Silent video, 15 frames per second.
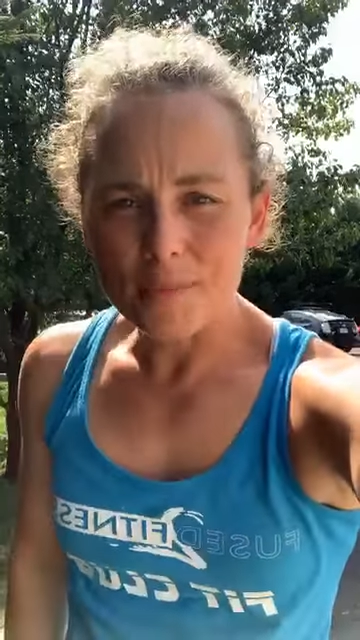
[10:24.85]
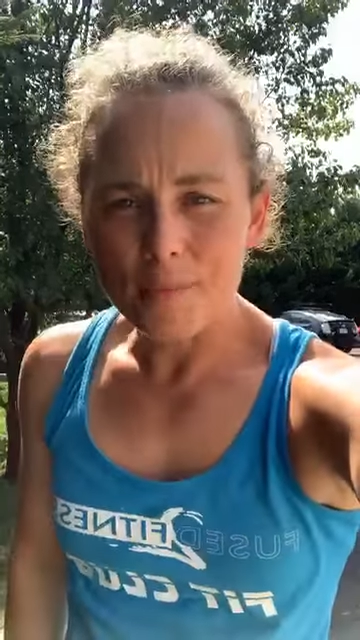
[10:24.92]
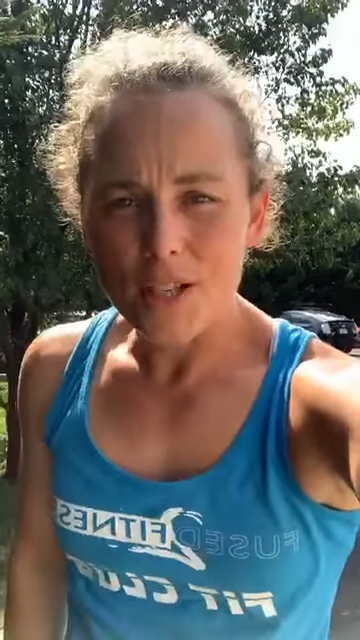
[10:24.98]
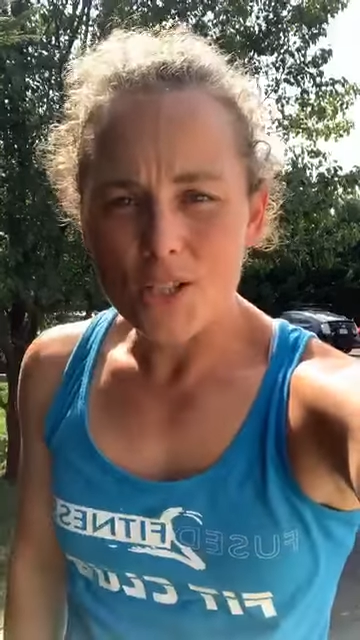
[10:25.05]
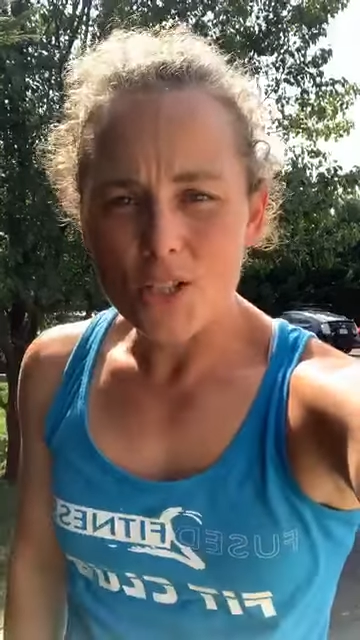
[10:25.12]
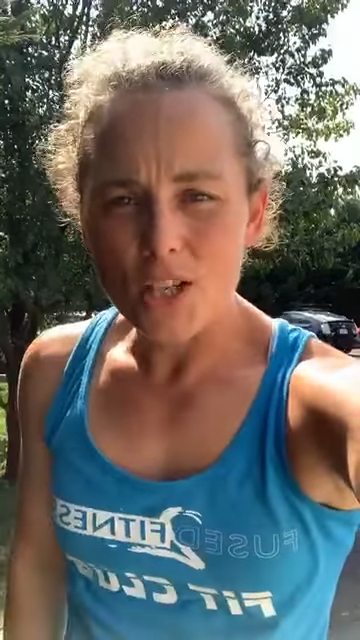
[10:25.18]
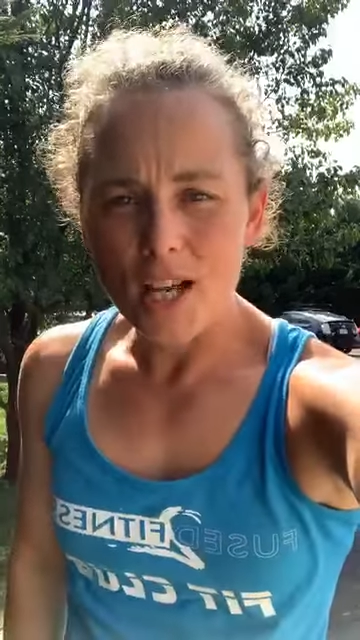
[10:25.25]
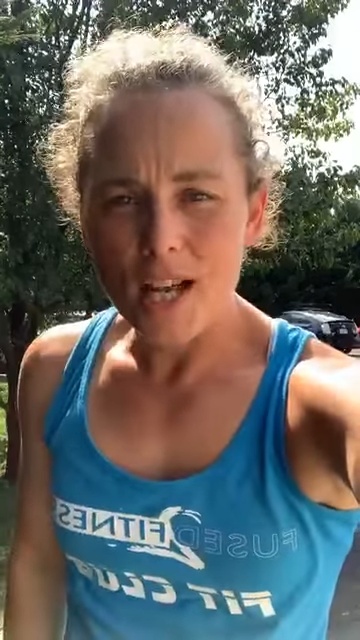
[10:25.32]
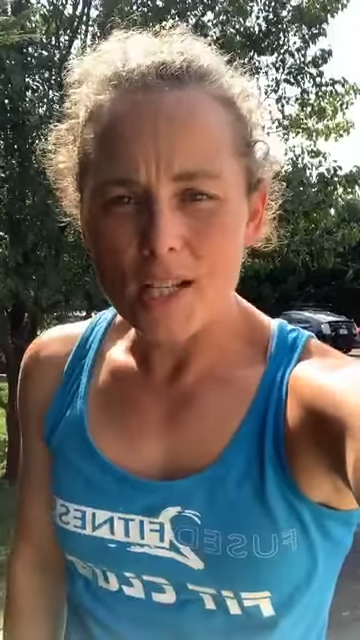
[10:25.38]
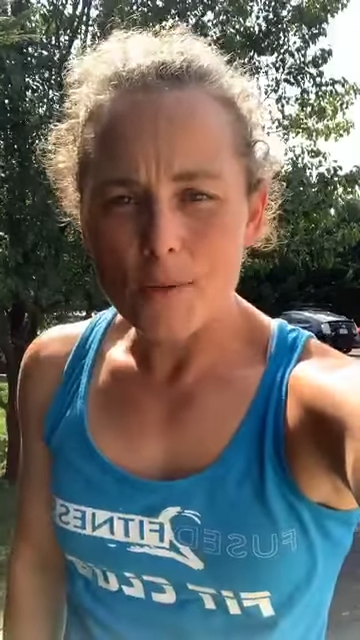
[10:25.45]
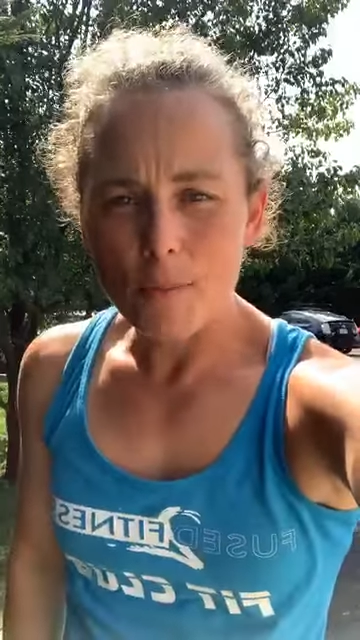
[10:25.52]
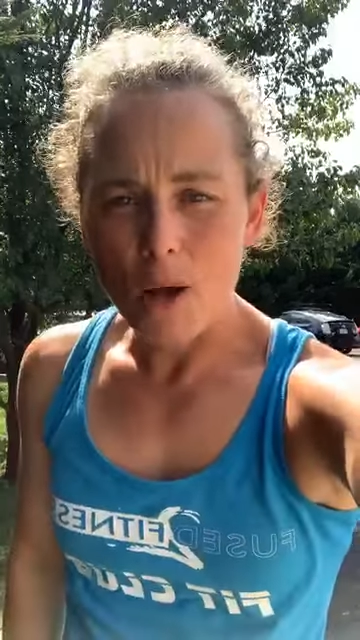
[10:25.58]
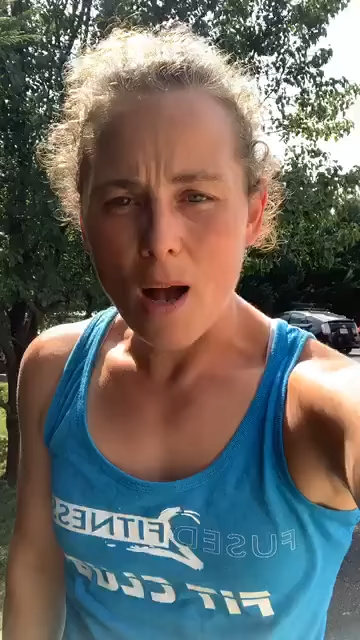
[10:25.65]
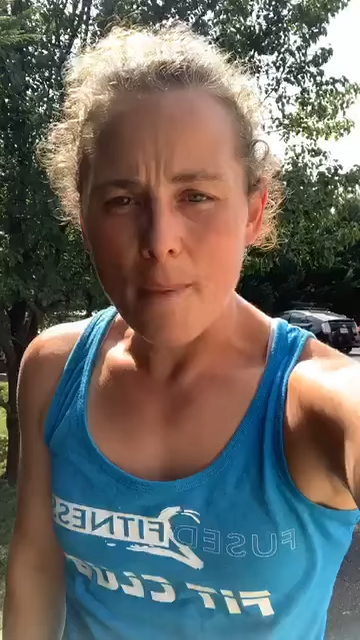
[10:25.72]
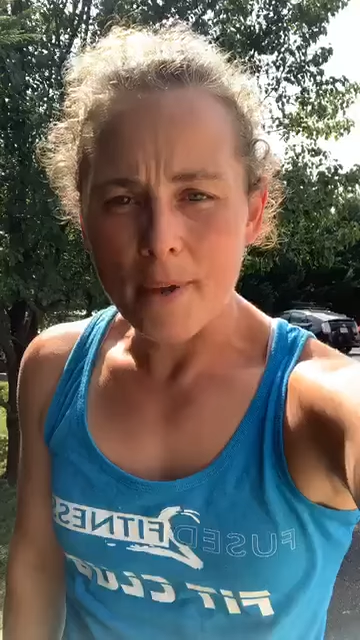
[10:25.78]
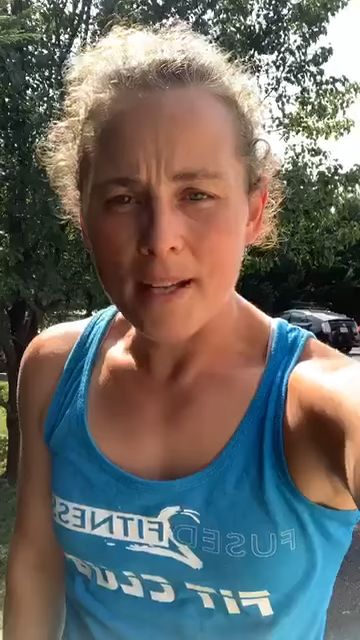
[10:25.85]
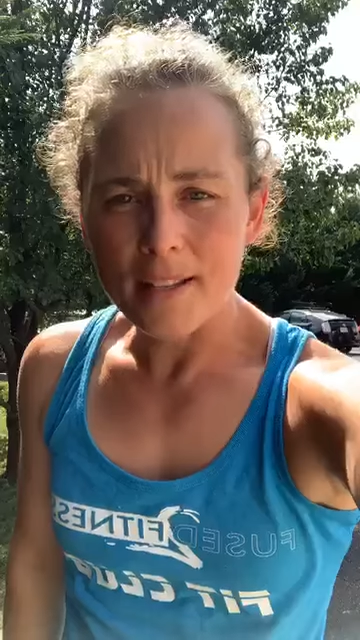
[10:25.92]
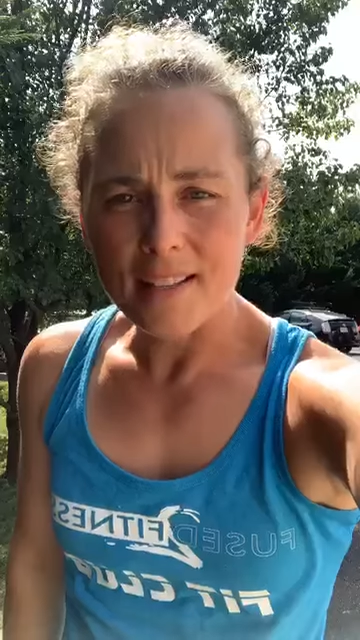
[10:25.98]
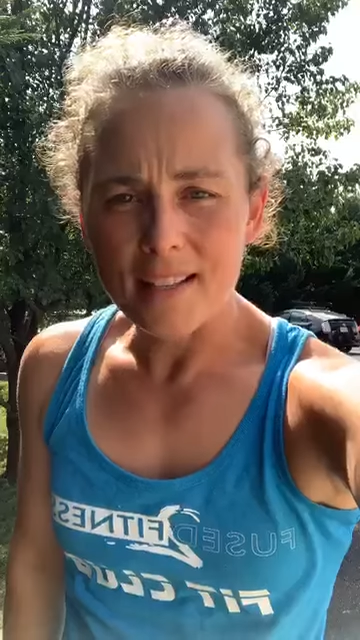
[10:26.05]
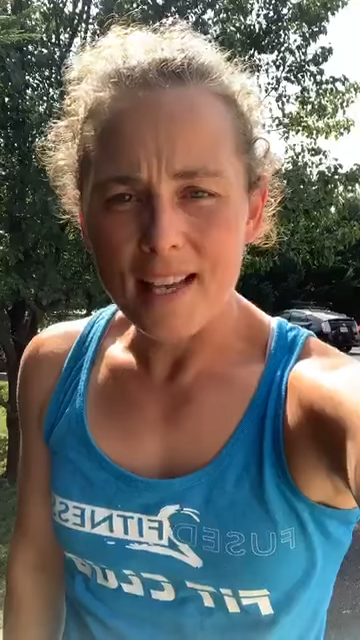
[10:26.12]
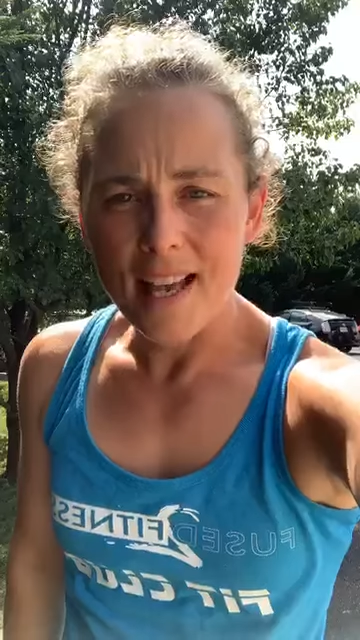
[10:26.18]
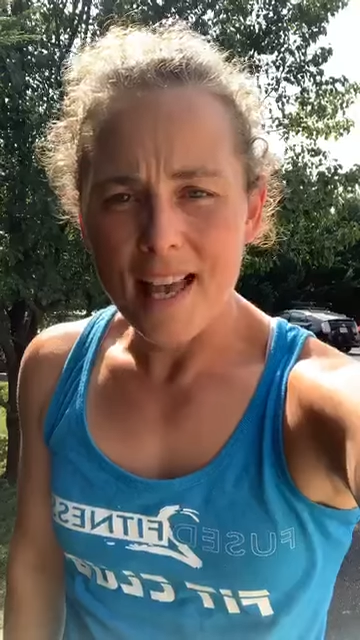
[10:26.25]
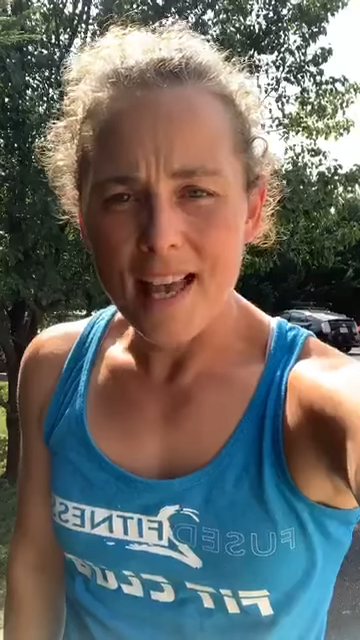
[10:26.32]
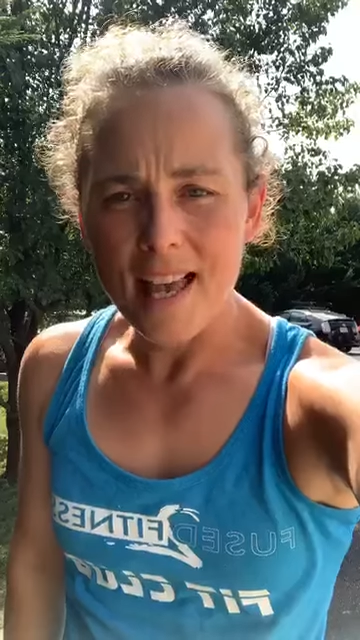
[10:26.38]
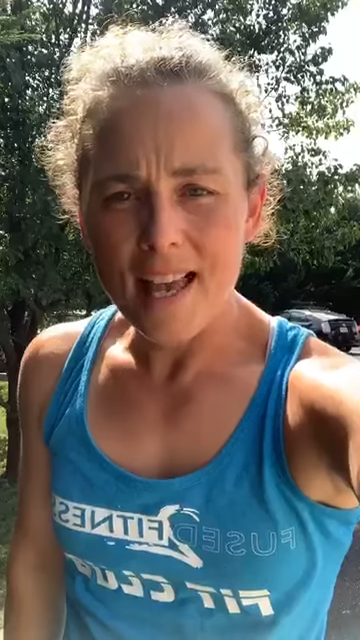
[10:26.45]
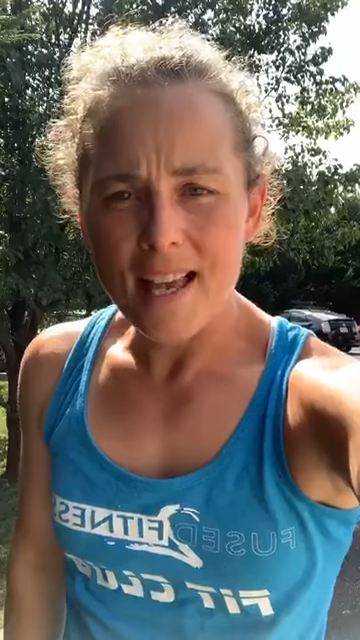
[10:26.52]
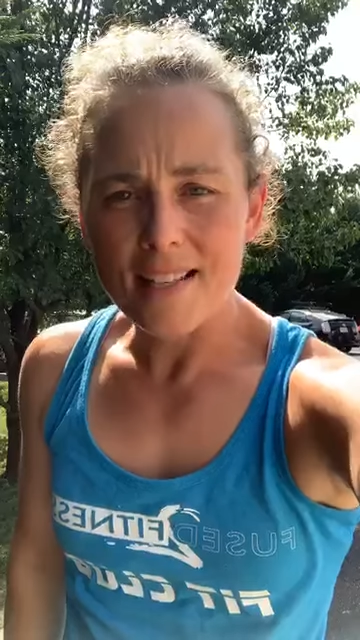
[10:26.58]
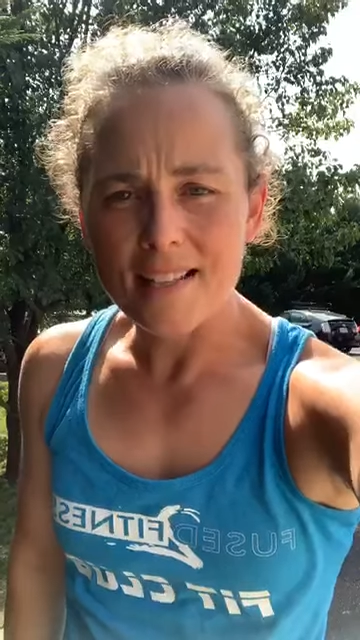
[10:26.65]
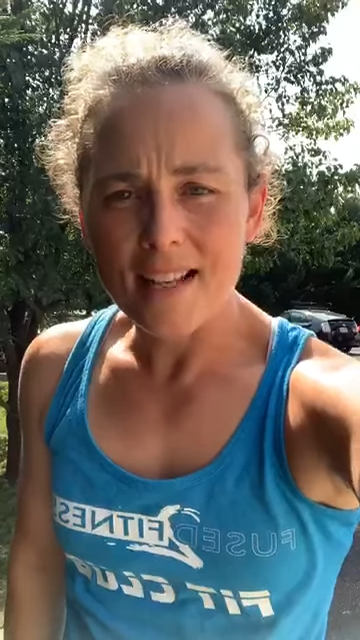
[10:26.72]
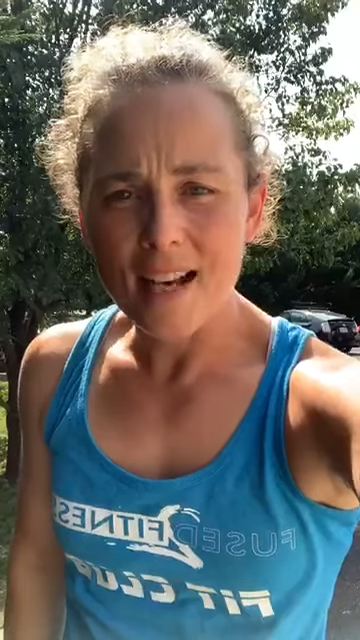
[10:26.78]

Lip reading: Make sure you guys comment, and